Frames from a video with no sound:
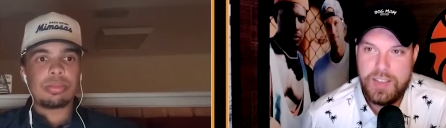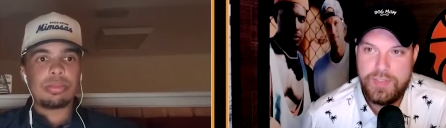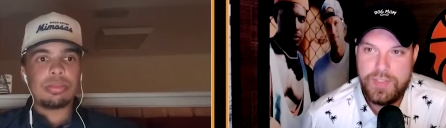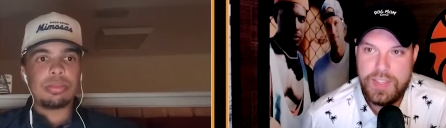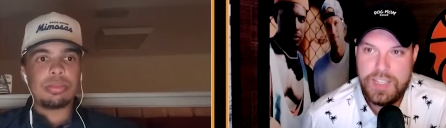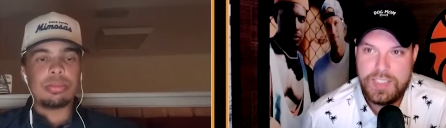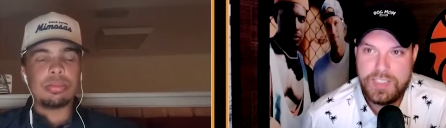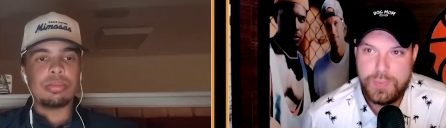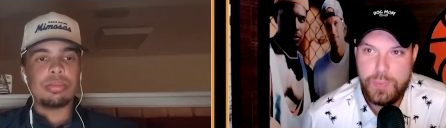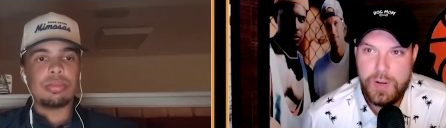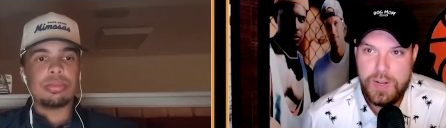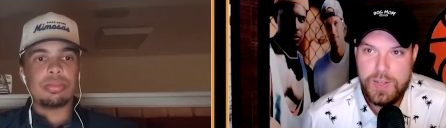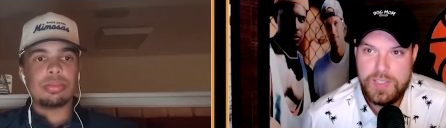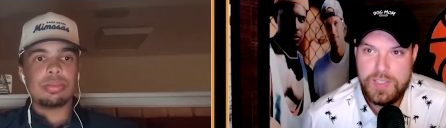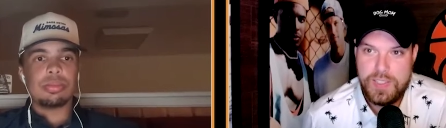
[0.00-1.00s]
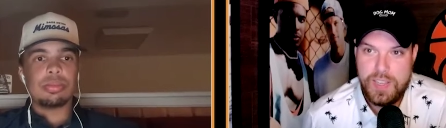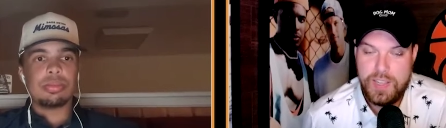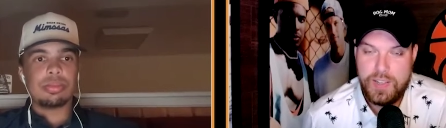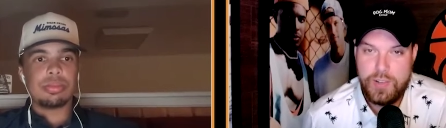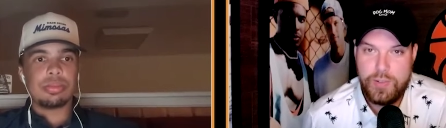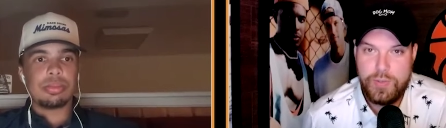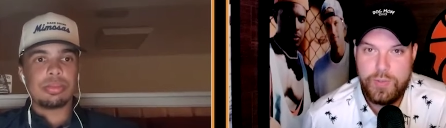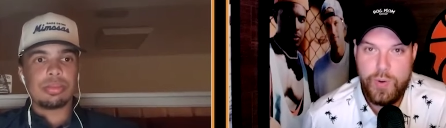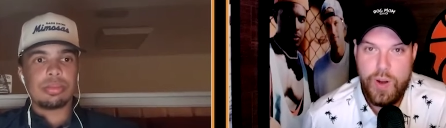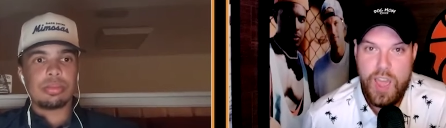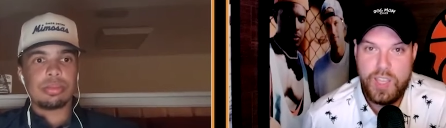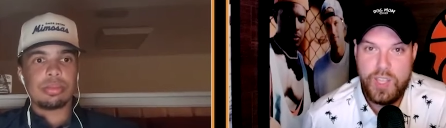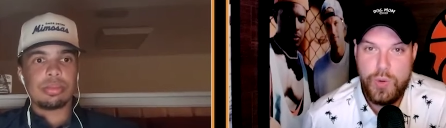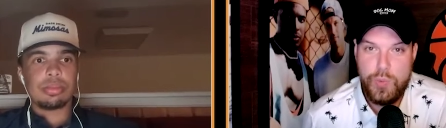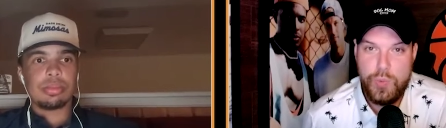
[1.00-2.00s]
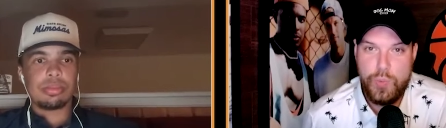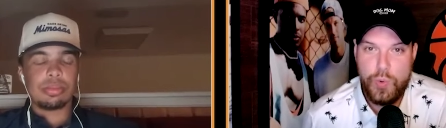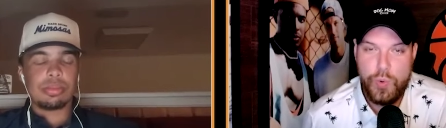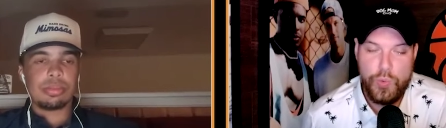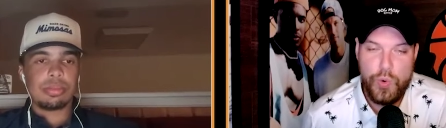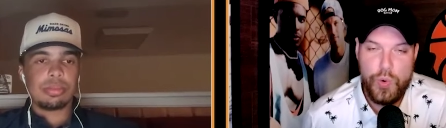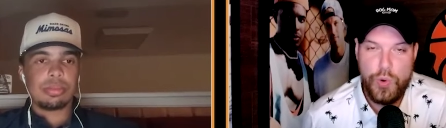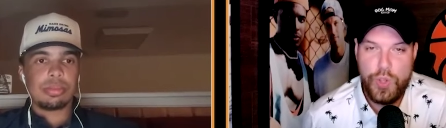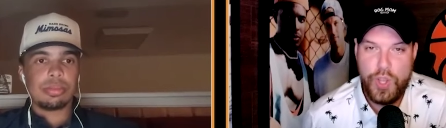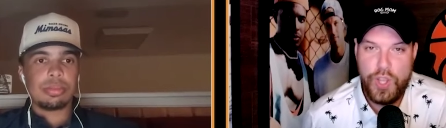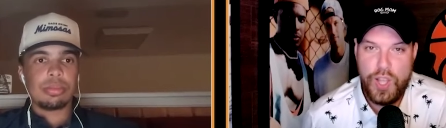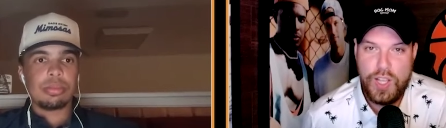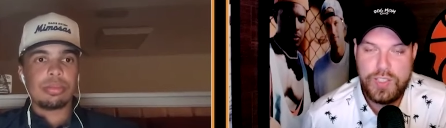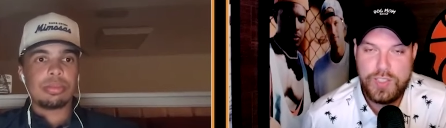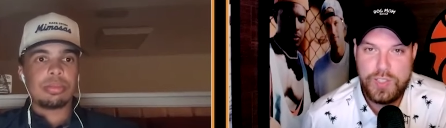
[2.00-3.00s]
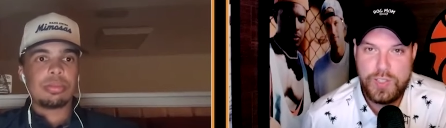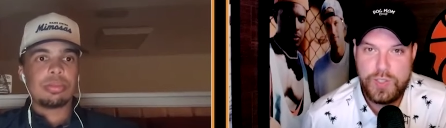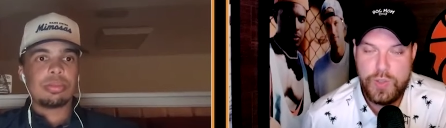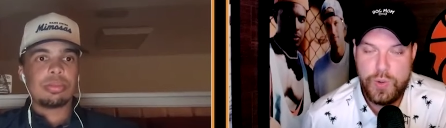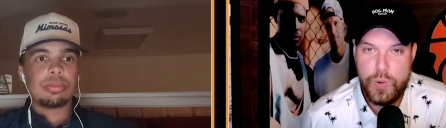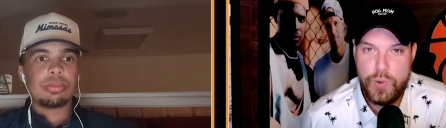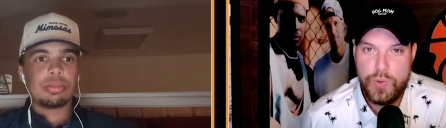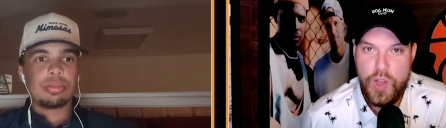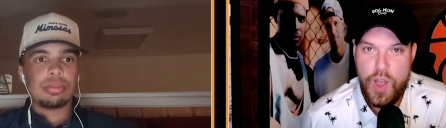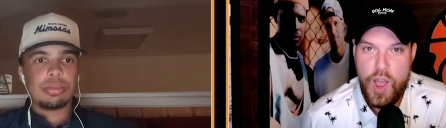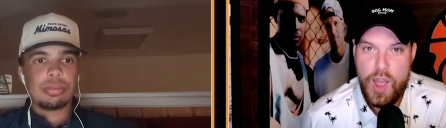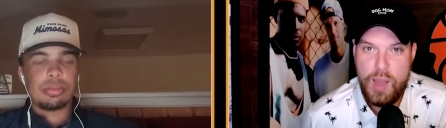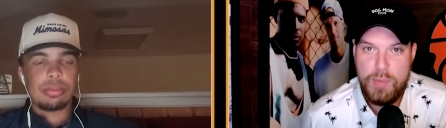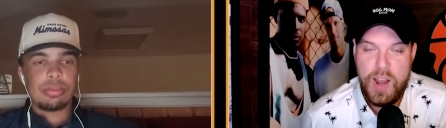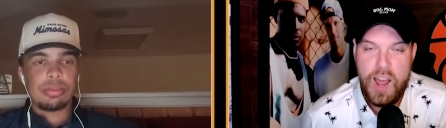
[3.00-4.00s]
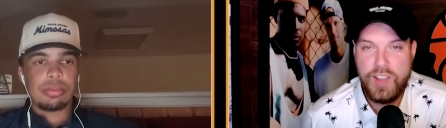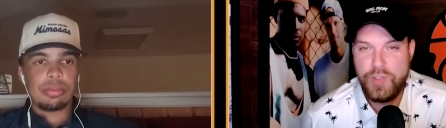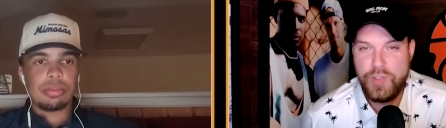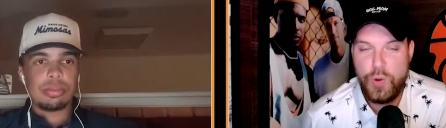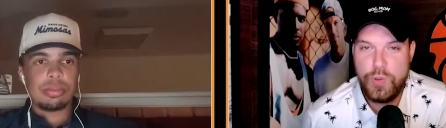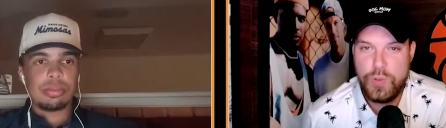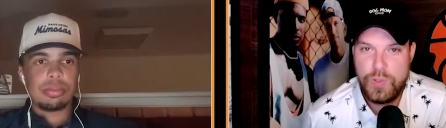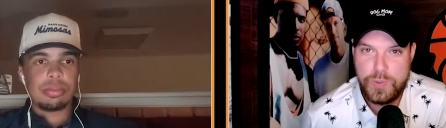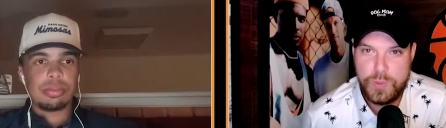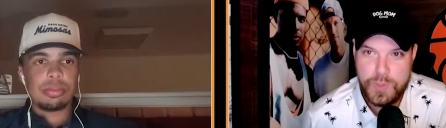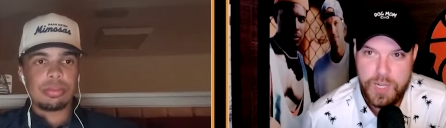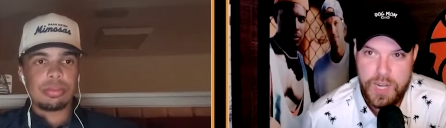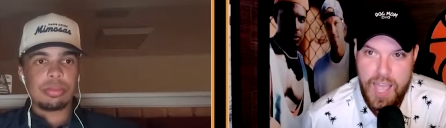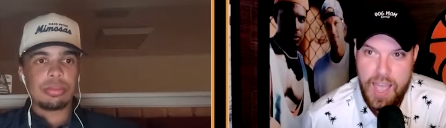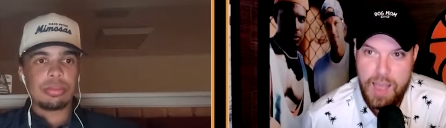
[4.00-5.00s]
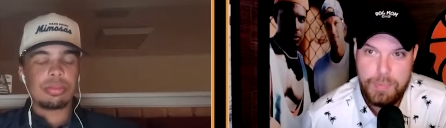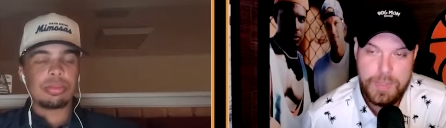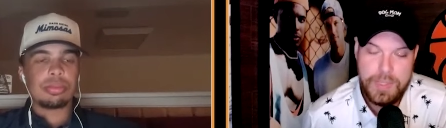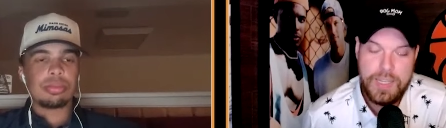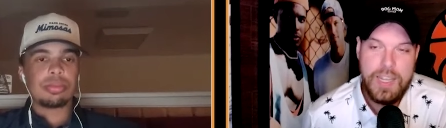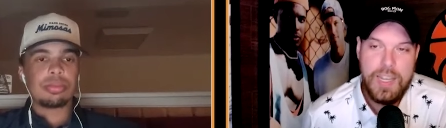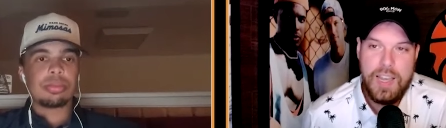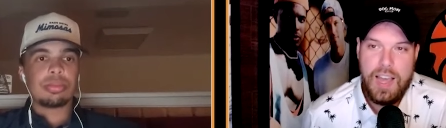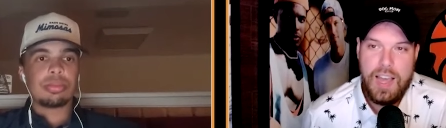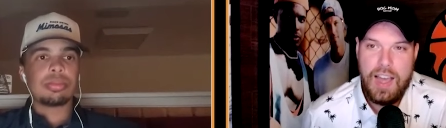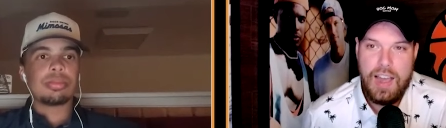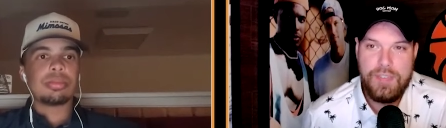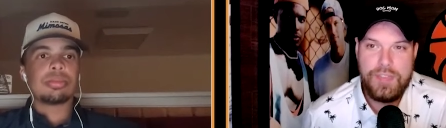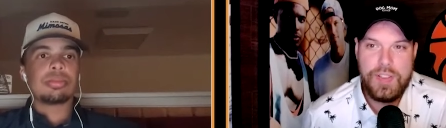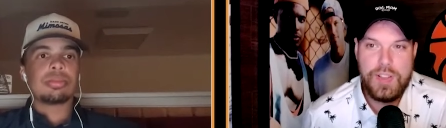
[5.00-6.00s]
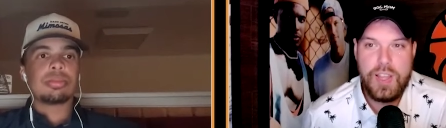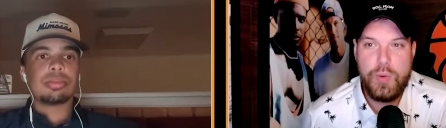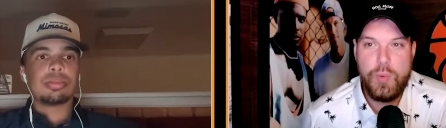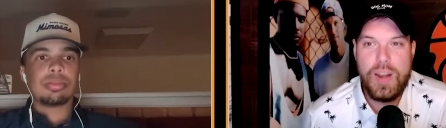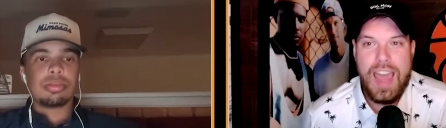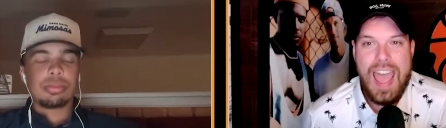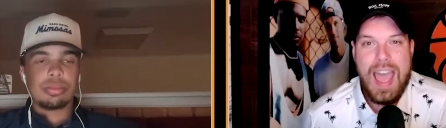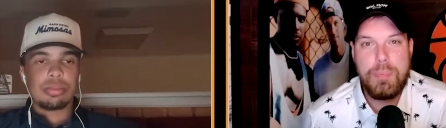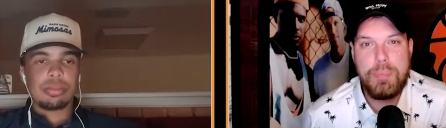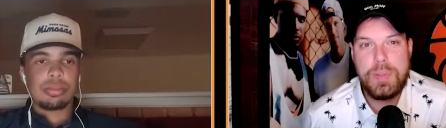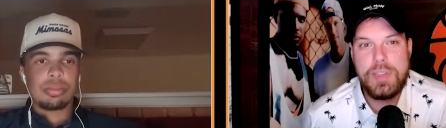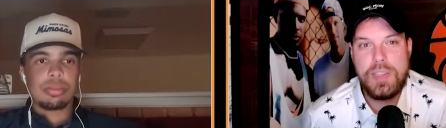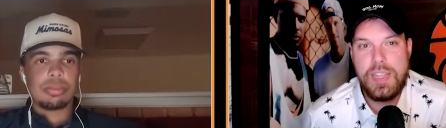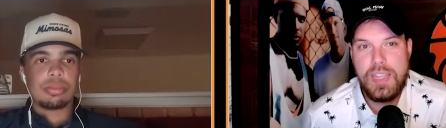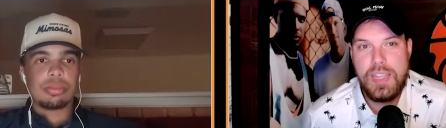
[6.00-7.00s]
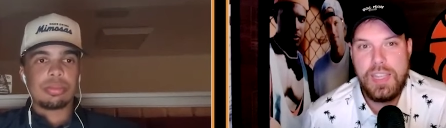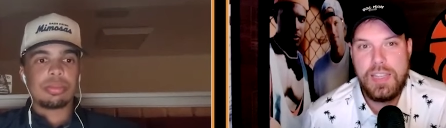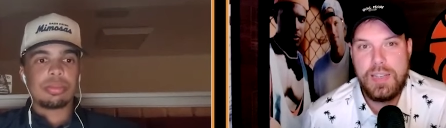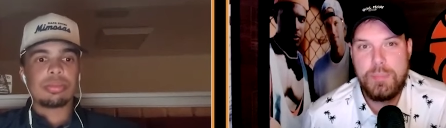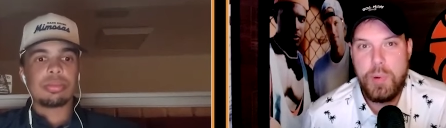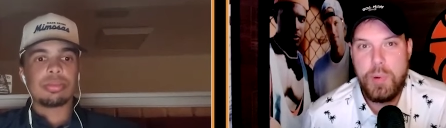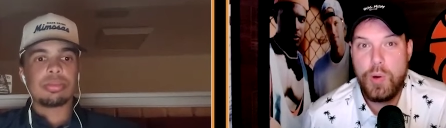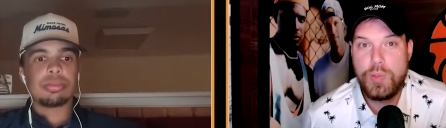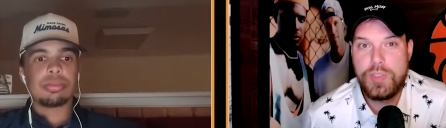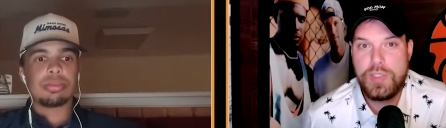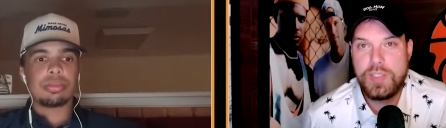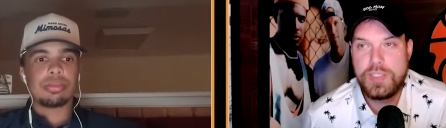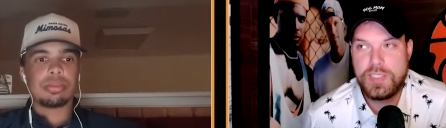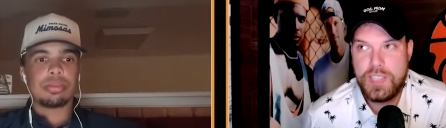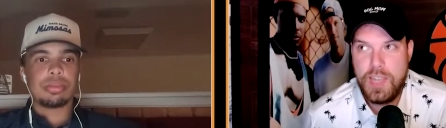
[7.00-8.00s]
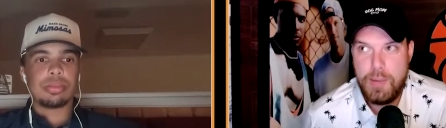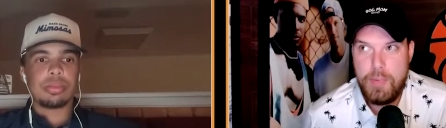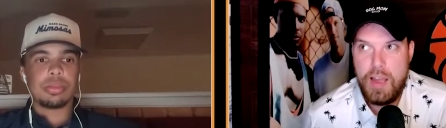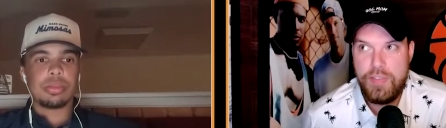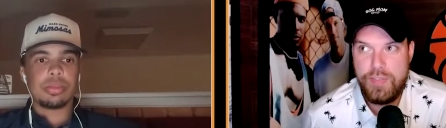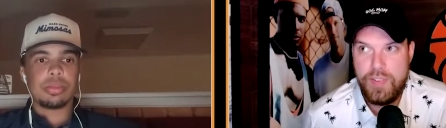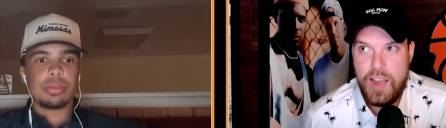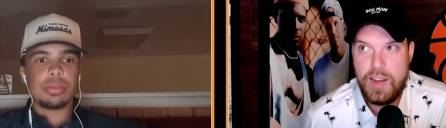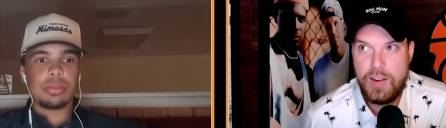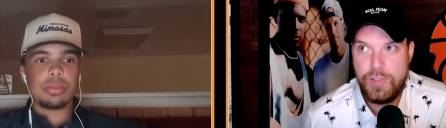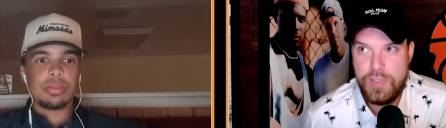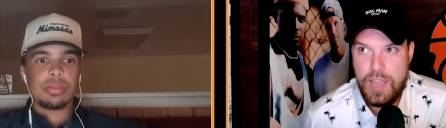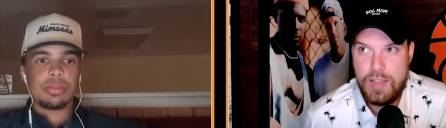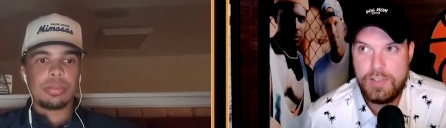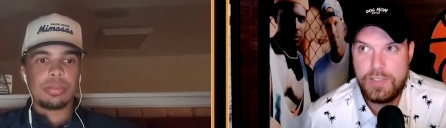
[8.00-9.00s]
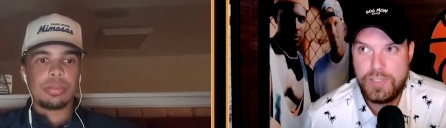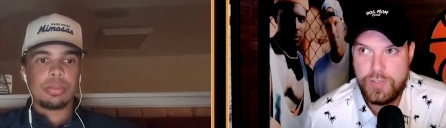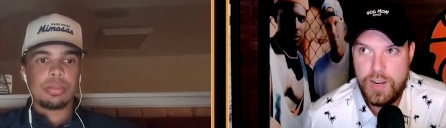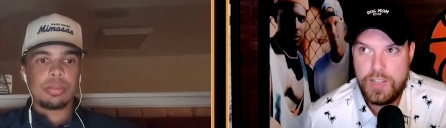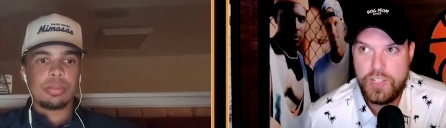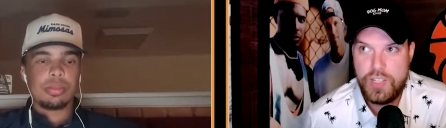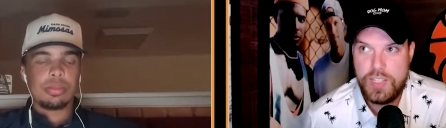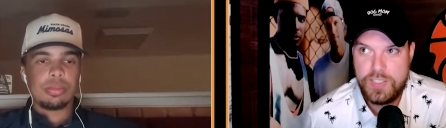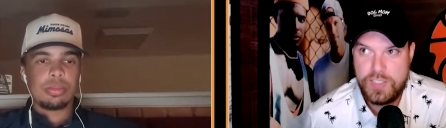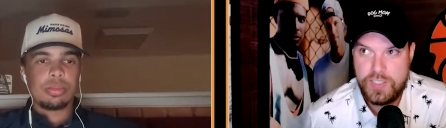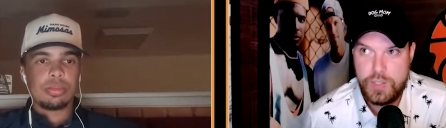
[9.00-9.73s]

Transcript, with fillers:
Speaker 1: of this where it's like Greg, you were rooting against us the whole time, and I told you this was going to happen. I feel like what happened in both the semifinal down the stretch against